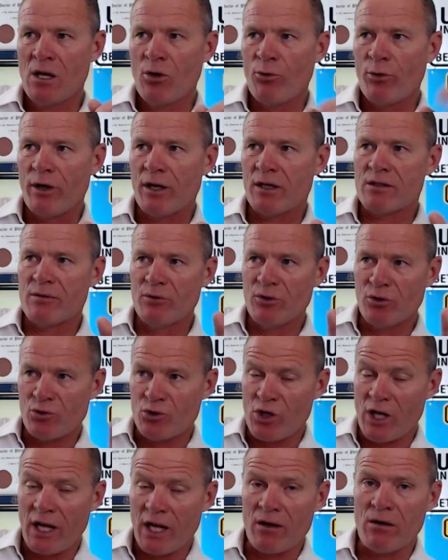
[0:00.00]
We got some new
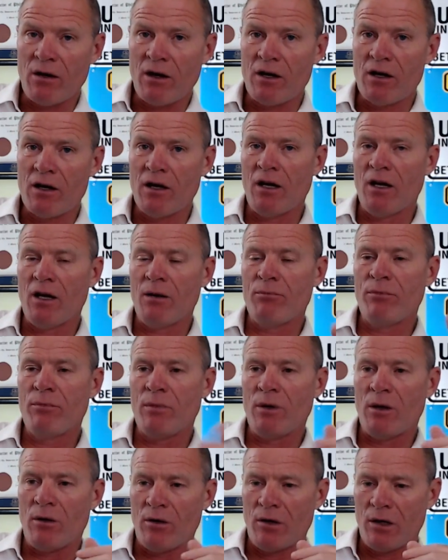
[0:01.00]
channel art up
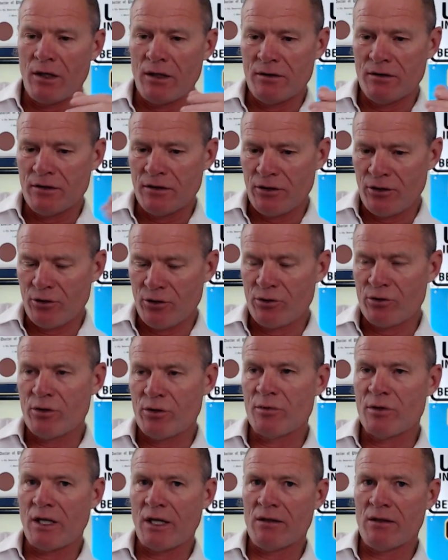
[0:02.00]
on the
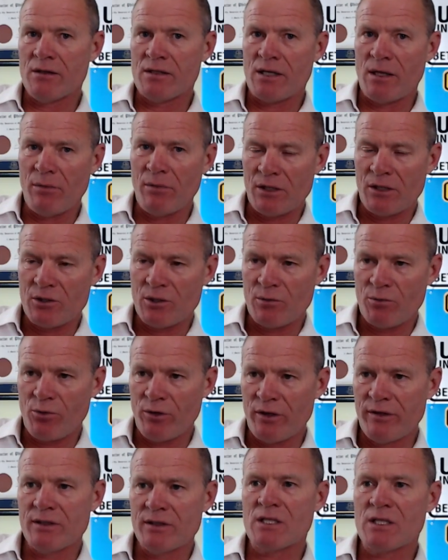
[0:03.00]
YouTube channel, as I mentioned
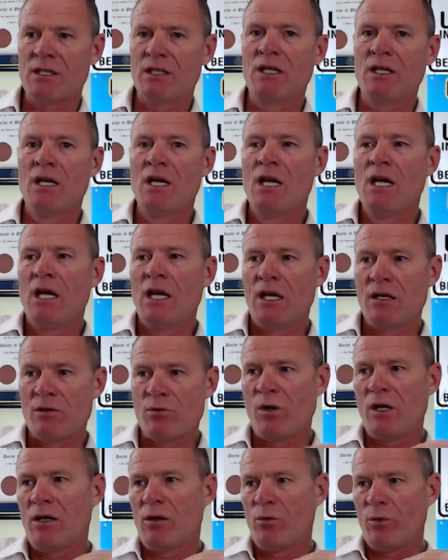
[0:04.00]
previously. As
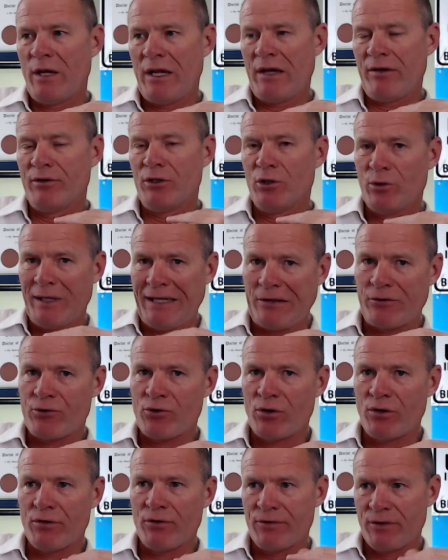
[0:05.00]
well, we have a new
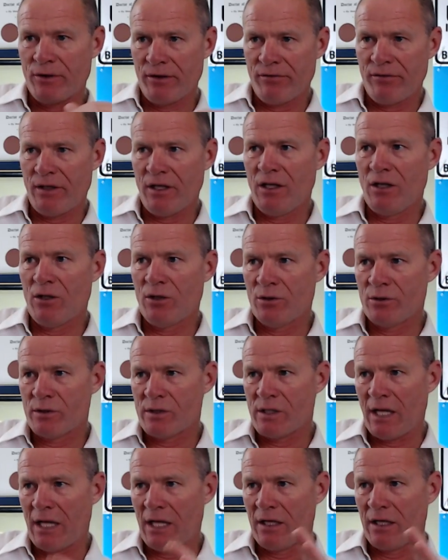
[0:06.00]
intro for the videos,
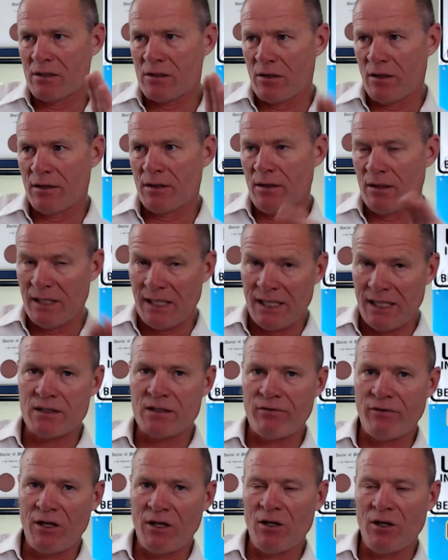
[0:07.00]
and it's on the latest
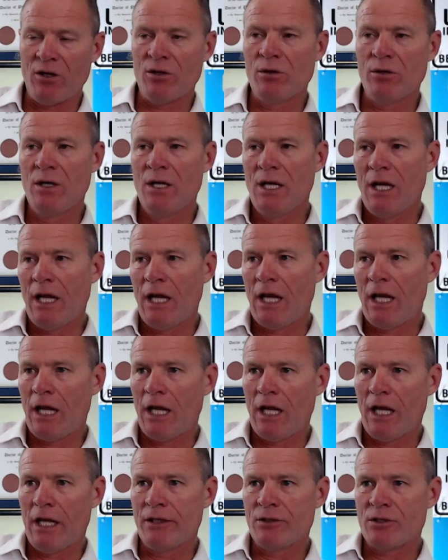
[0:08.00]
video.
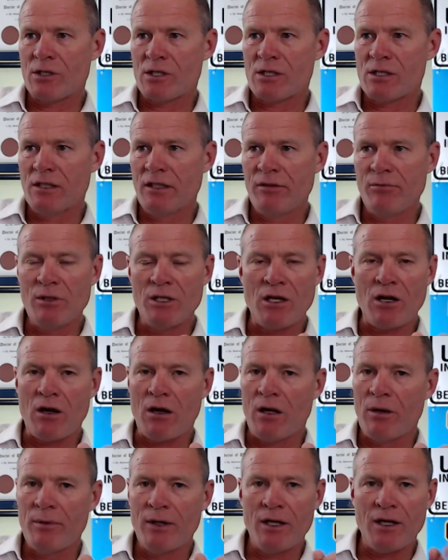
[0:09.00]
And just leave me a
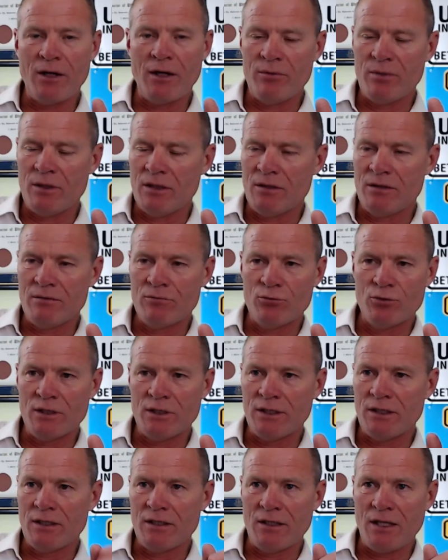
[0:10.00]
comment. I'd be
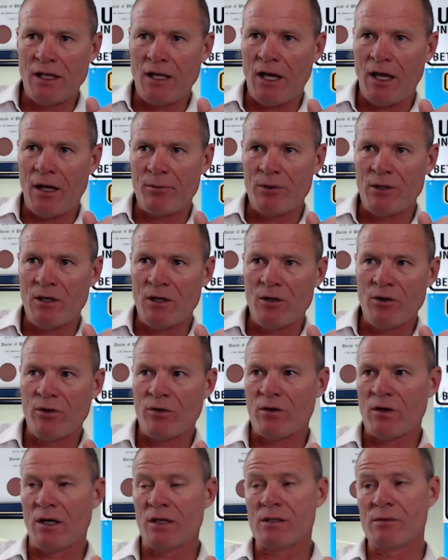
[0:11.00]
really happy to hear your
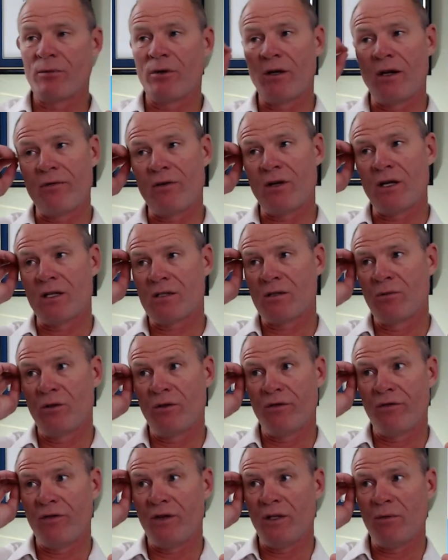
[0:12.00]
thoughts about it. I've got some
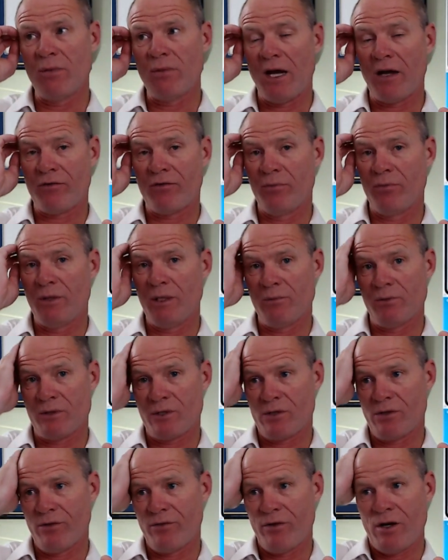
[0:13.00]
good feedback from people
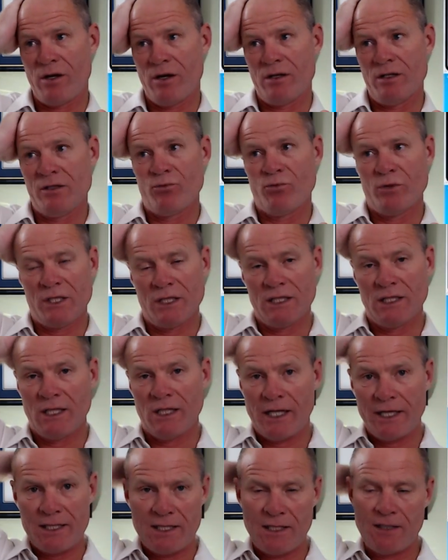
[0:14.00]
so far. I really
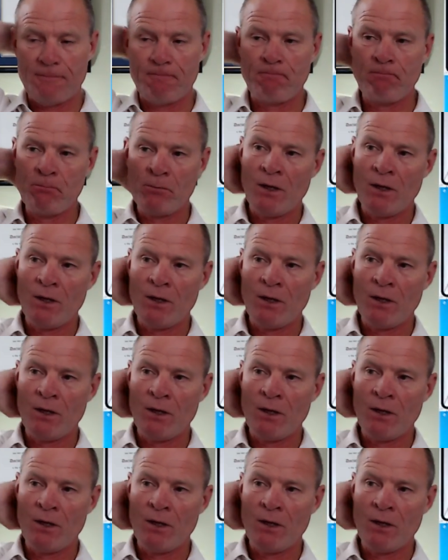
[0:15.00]
liked it.